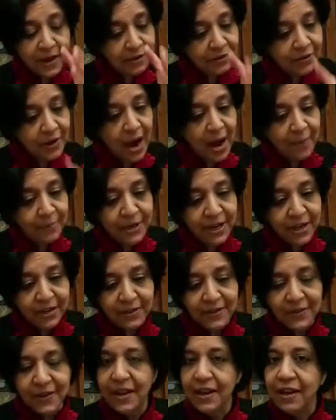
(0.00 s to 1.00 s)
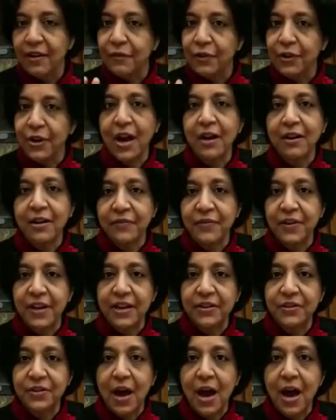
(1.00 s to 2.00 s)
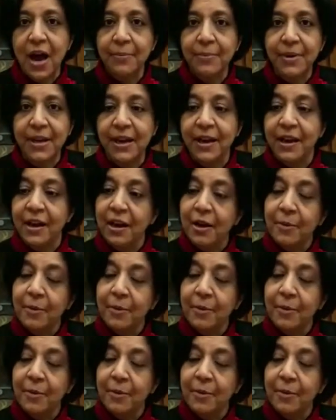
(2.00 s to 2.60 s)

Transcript: it's optics, photography as a hobby,